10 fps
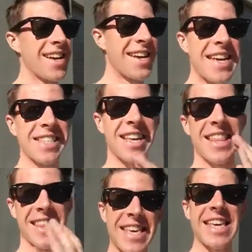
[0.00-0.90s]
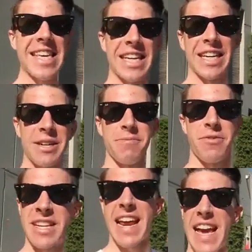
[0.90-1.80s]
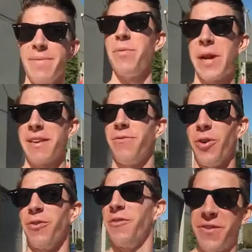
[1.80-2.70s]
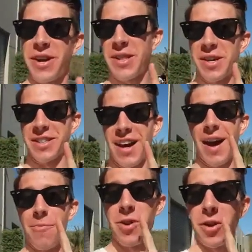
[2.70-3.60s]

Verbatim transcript: is the the day I've been waiting for for a very long time.